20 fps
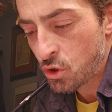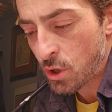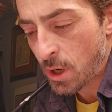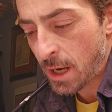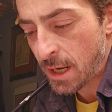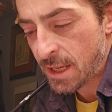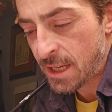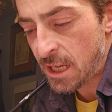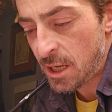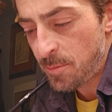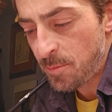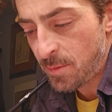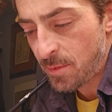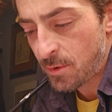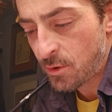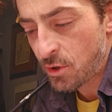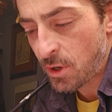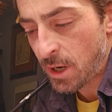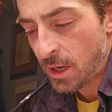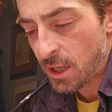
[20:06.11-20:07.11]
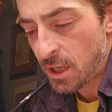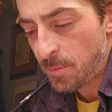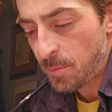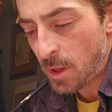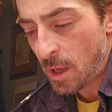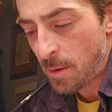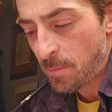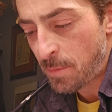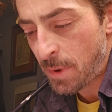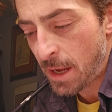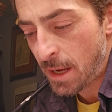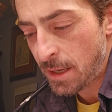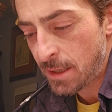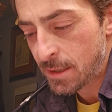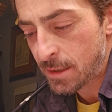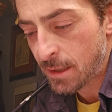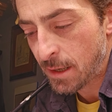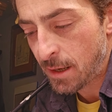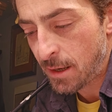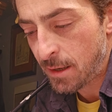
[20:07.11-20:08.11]
Try to keep that
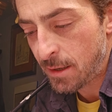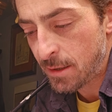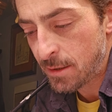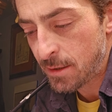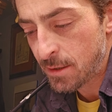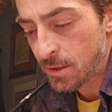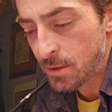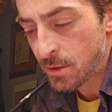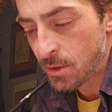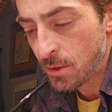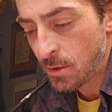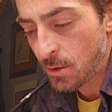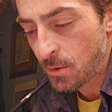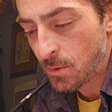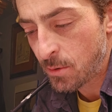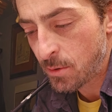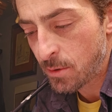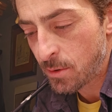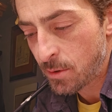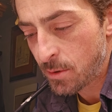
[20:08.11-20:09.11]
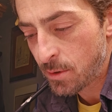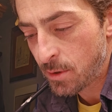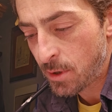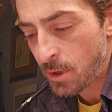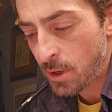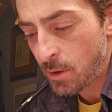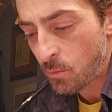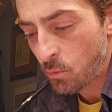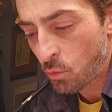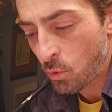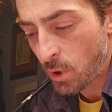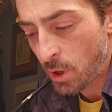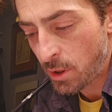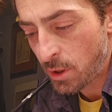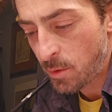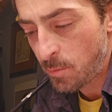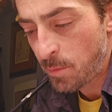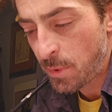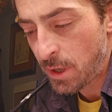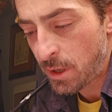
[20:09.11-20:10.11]
paste on the stone and run
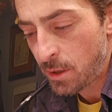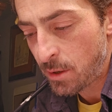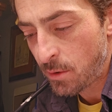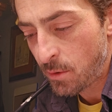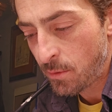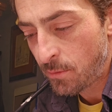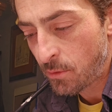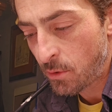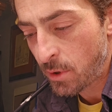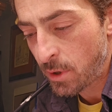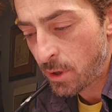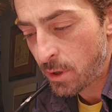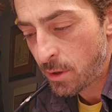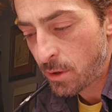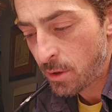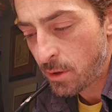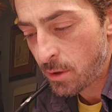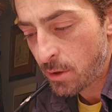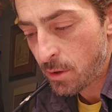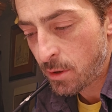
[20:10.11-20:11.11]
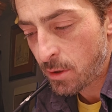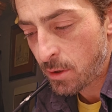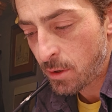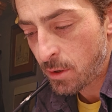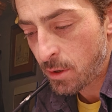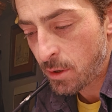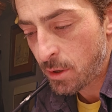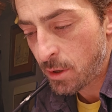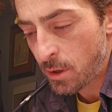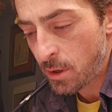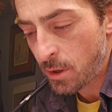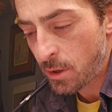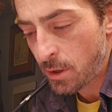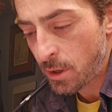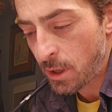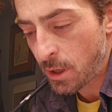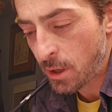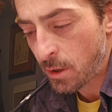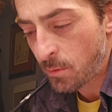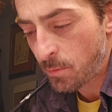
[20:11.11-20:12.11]
the bit over it. You know, you
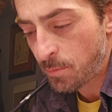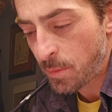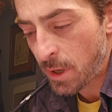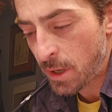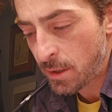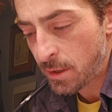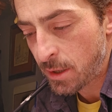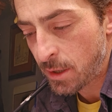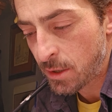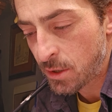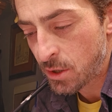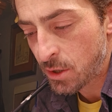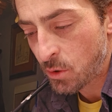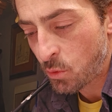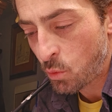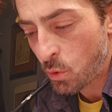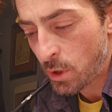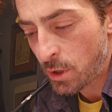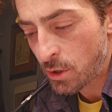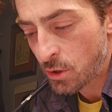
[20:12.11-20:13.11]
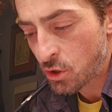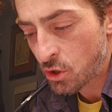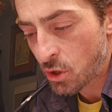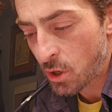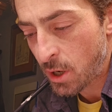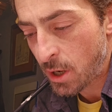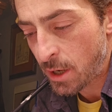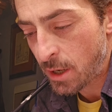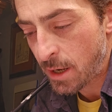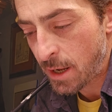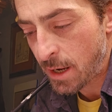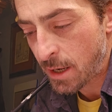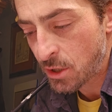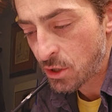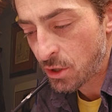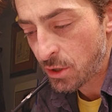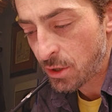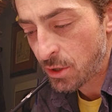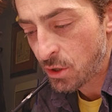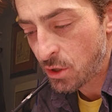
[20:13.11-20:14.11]
gotta pay attention to what you're trying to
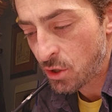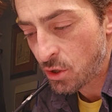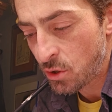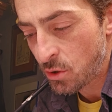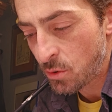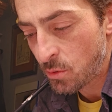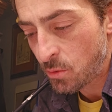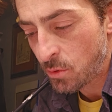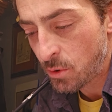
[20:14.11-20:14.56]
actually do.